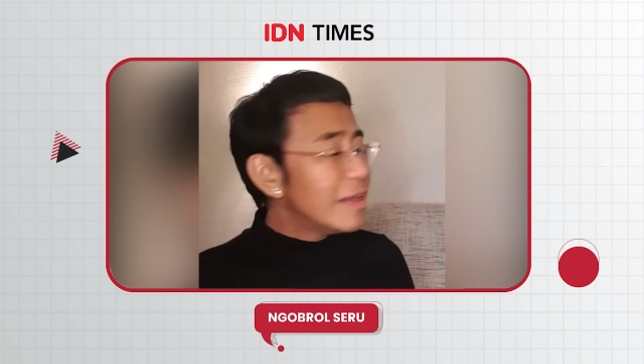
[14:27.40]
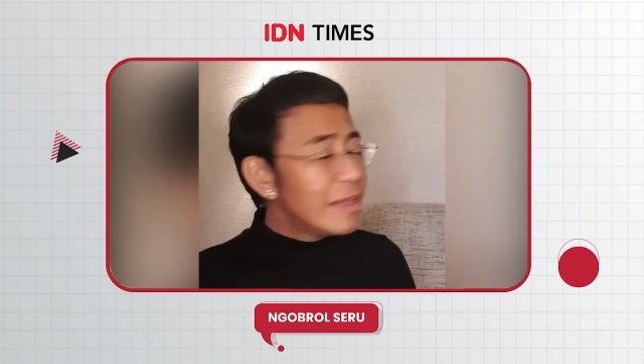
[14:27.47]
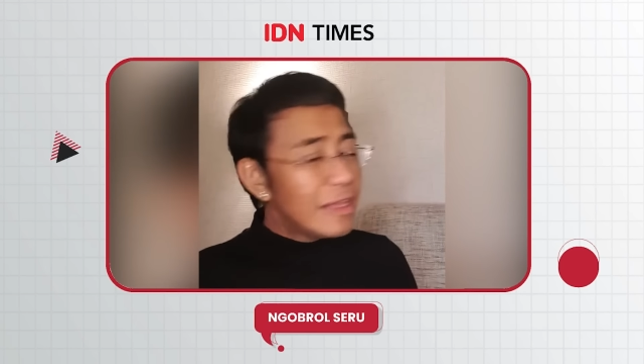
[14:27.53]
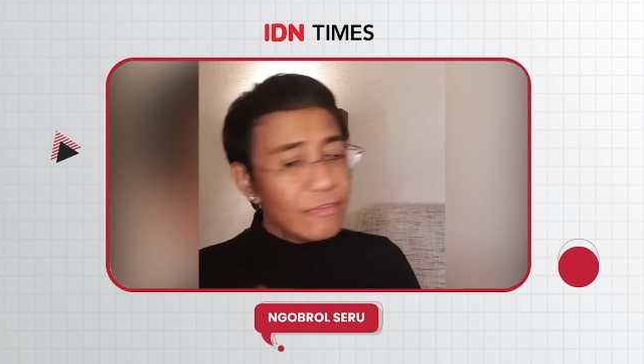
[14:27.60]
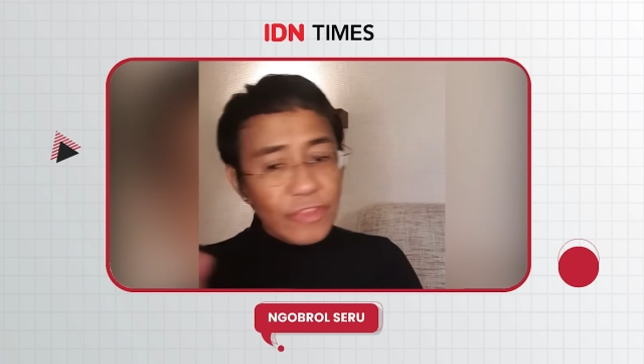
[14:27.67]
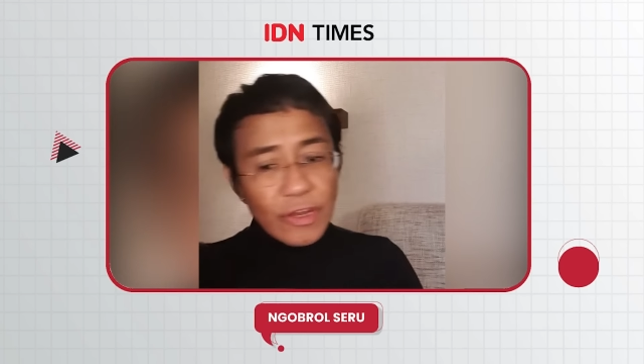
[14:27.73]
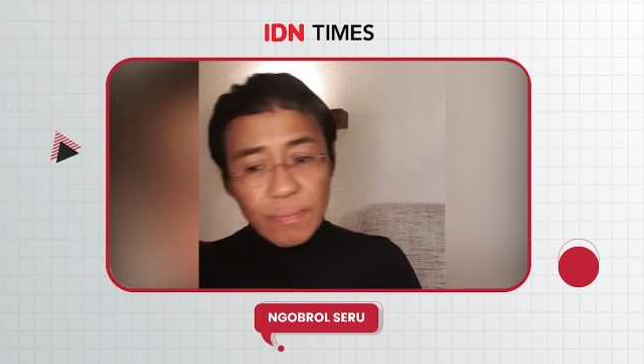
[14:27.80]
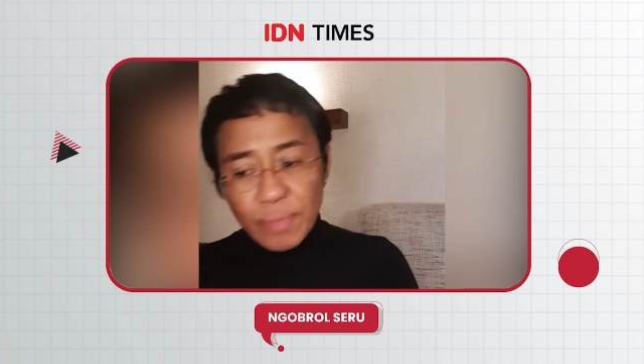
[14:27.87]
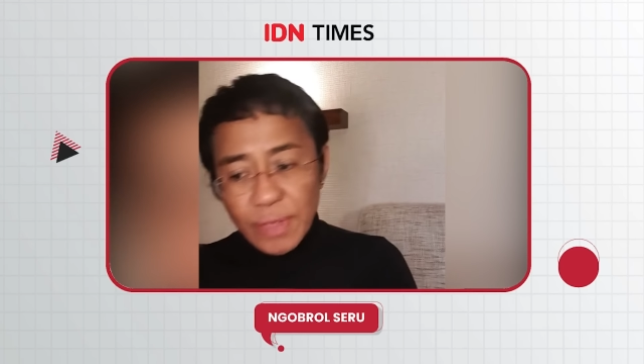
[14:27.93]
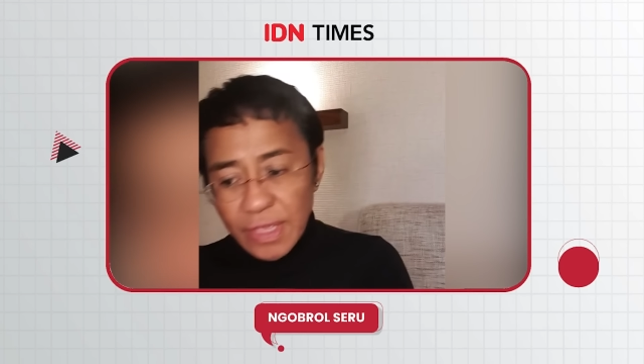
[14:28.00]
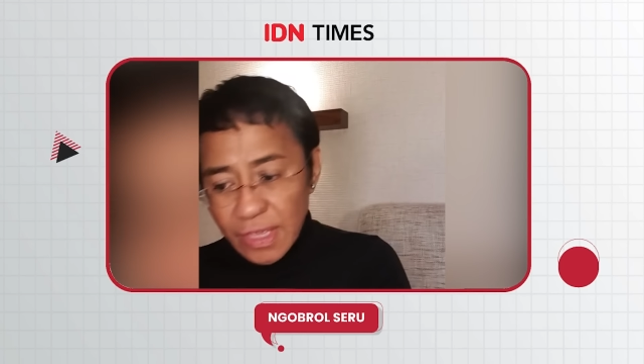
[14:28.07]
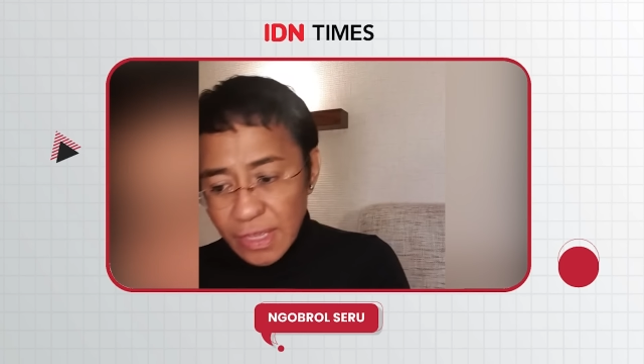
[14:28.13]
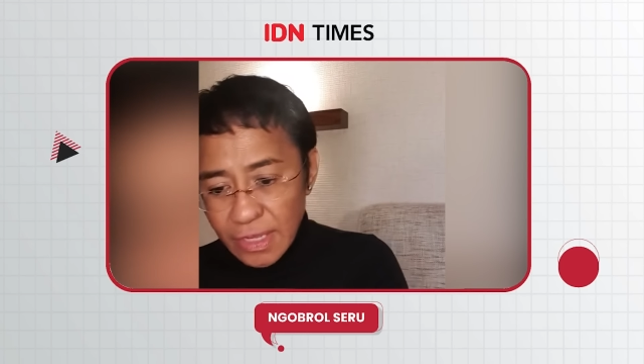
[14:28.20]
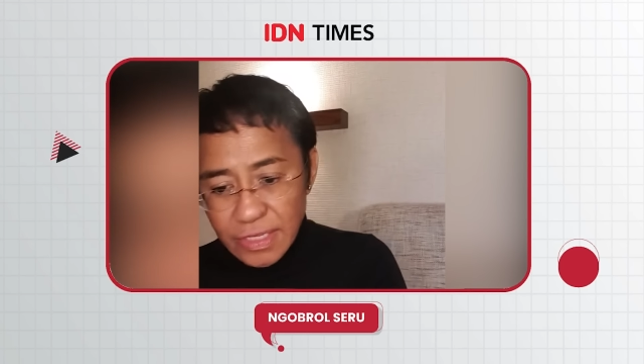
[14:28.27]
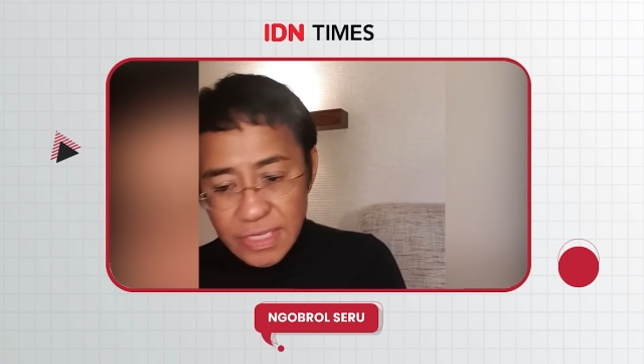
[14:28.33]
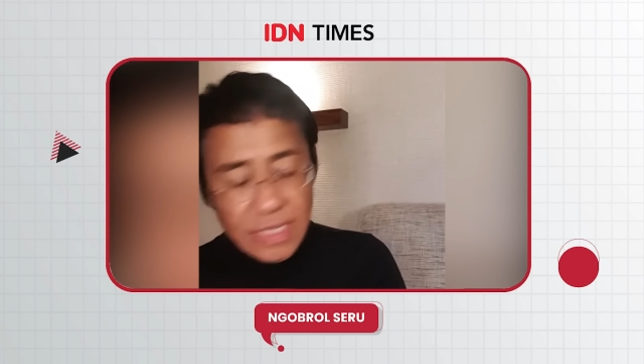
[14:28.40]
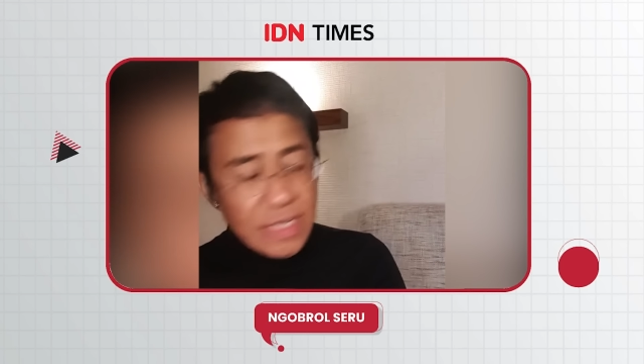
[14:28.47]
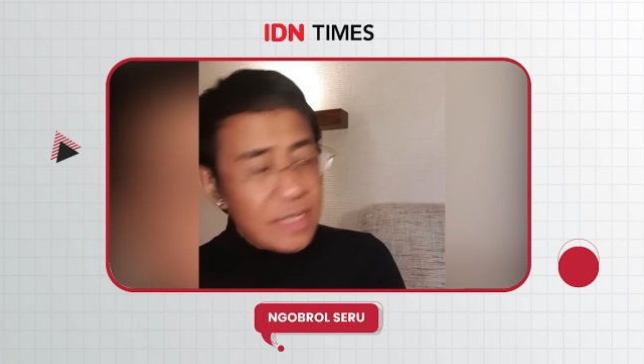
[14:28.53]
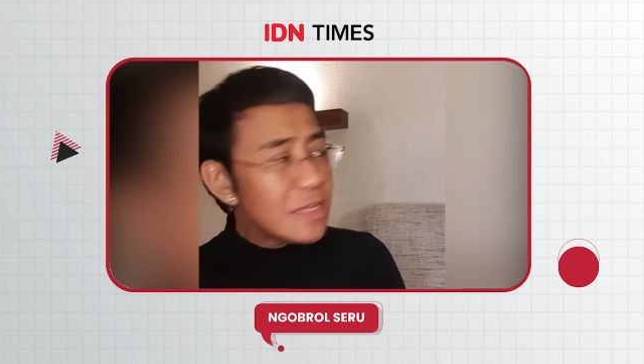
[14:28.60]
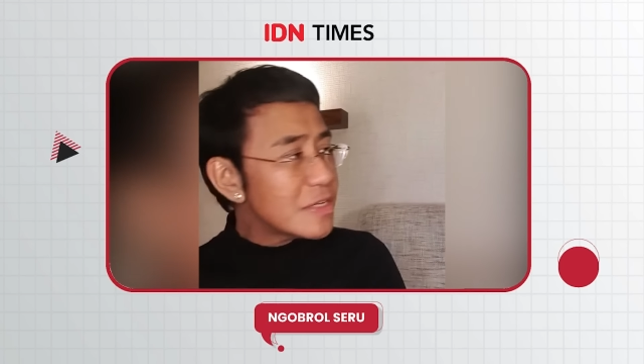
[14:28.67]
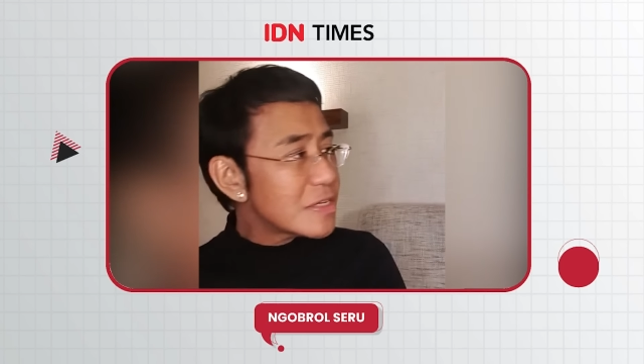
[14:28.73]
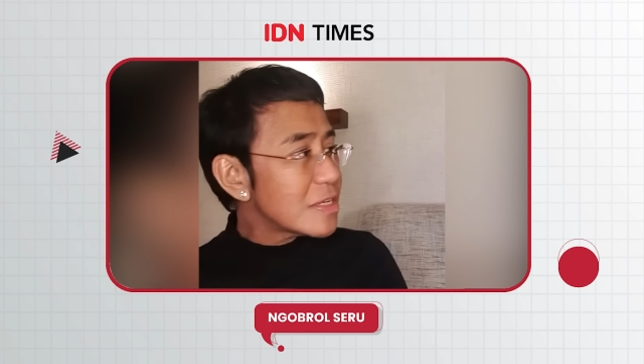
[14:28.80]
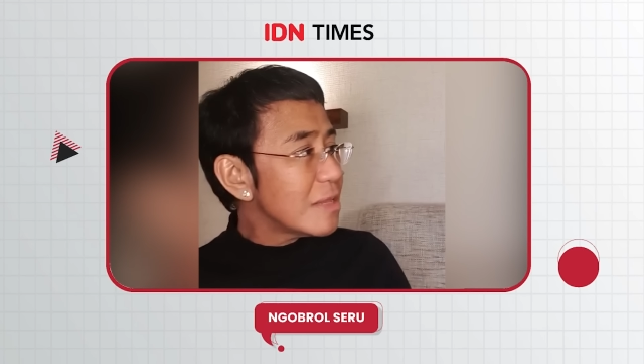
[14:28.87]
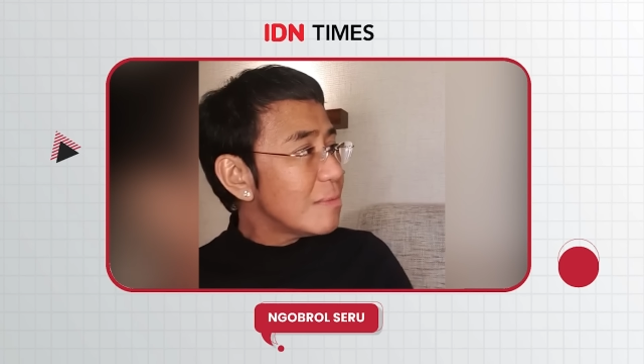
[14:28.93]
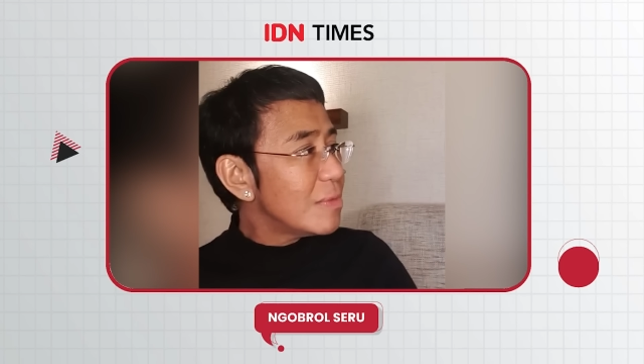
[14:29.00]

if they're being insidiously